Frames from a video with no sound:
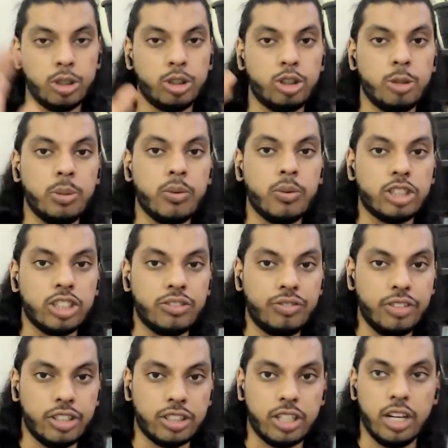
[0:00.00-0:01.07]
you should be watching
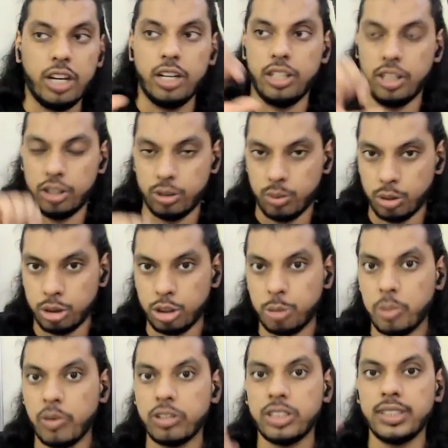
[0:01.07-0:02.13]
first. This is what you should
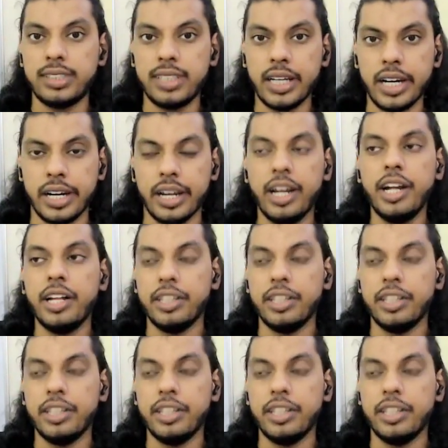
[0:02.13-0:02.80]
be watching second.